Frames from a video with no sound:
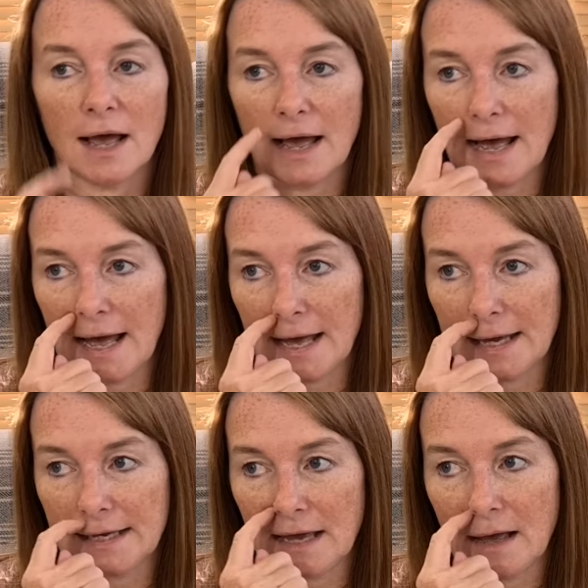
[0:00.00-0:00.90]

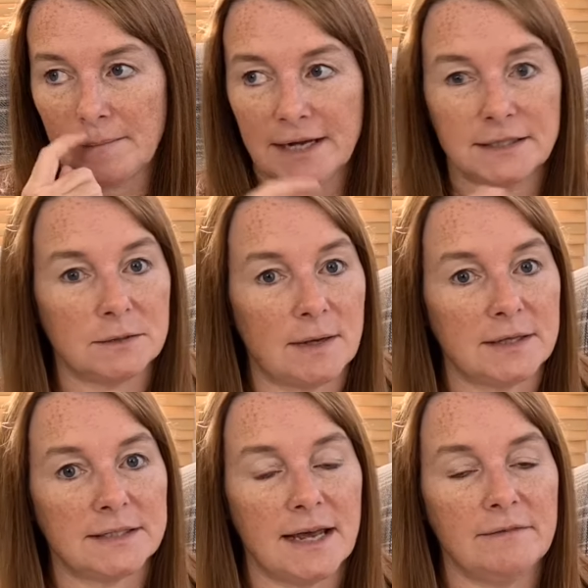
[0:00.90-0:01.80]
I might as well
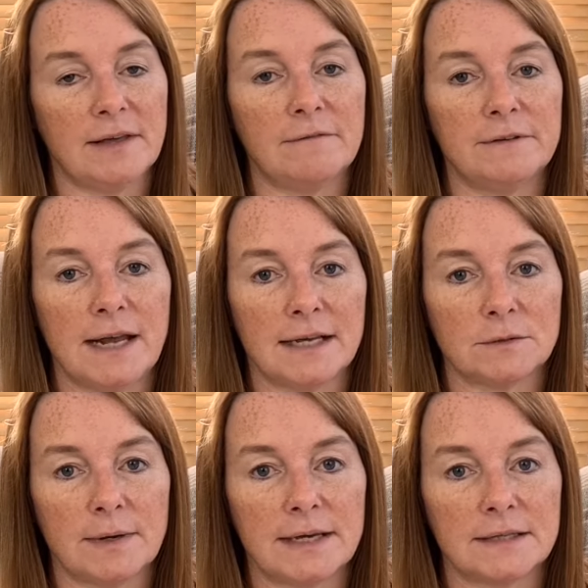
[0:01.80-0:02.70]
save that for next
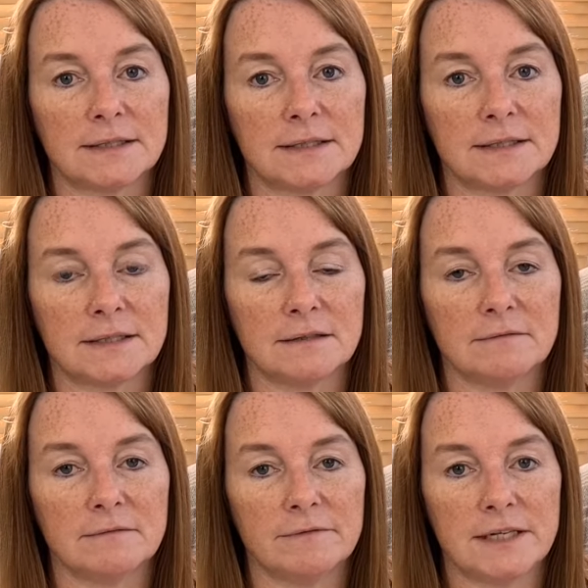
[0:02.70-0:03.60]
week's
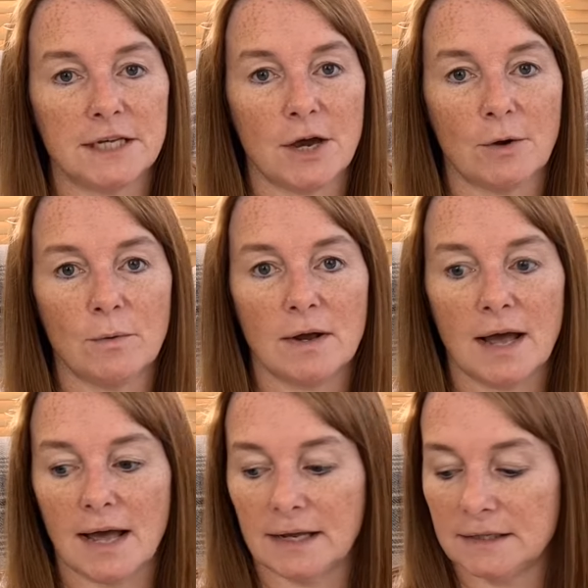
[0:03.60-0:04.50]
video,
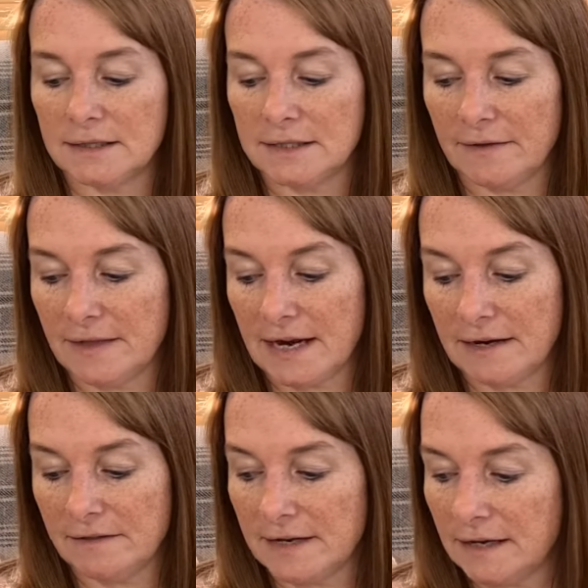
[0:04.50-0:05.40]
and then
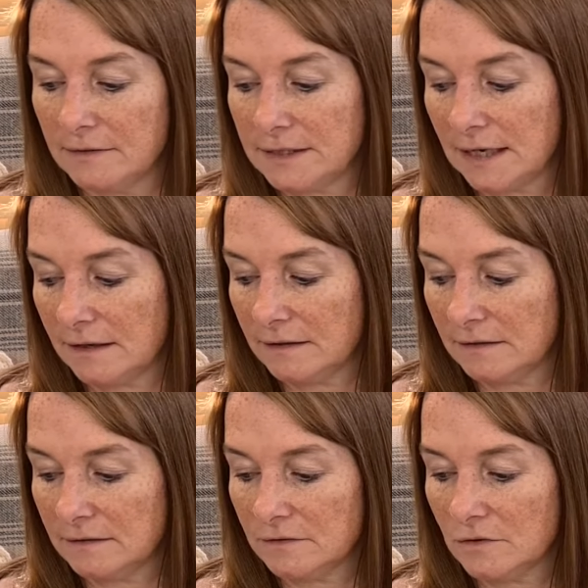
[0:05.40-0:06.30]
anything else I can
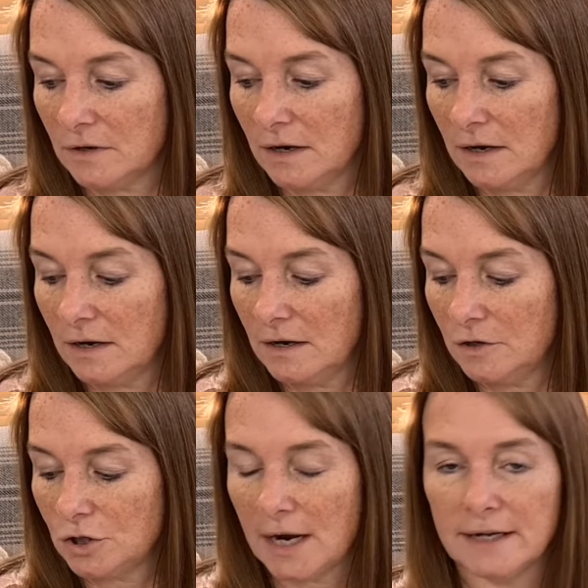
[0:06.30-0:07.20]

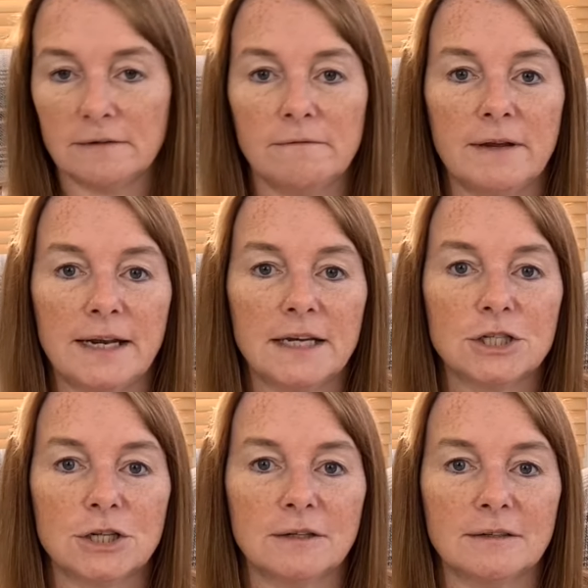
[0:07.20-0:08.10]
try and finish
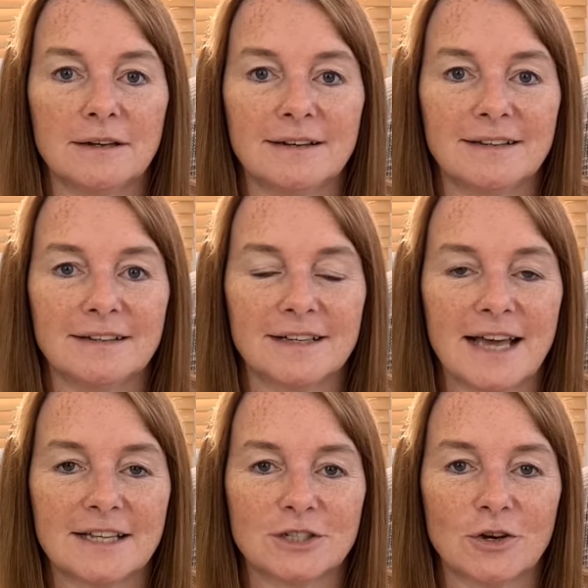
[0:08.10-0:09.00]
and get
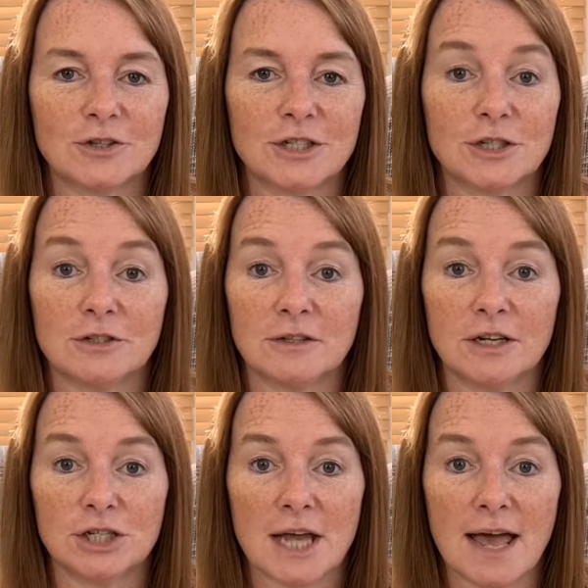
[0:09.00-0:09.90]
sorted and
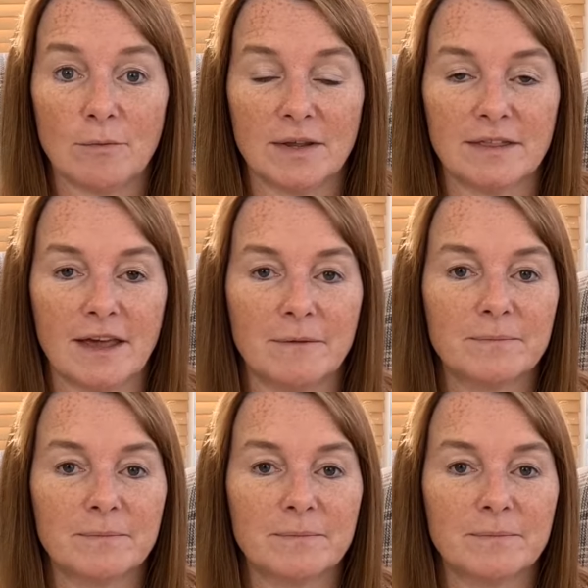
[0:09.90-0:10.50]
share with you.